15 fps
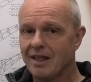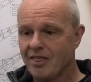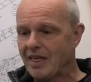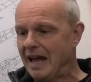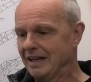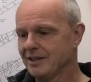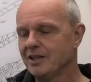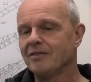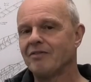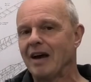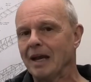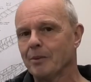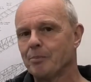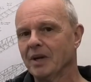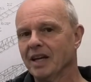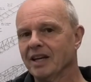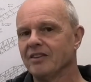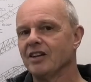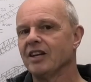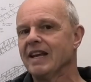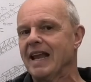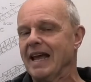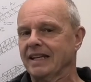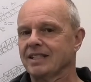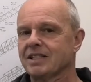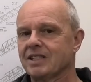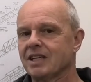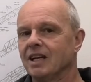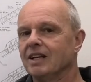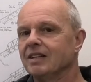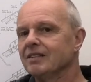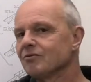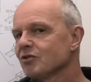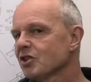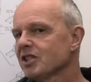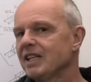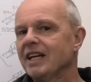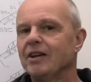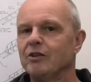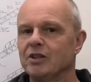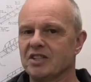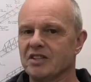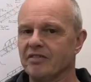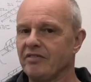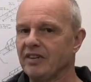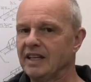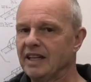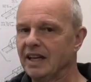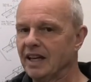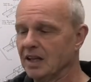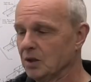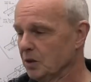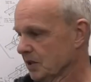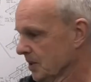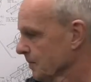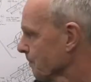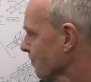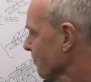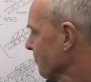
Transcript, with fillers: that developing in the next series of videos.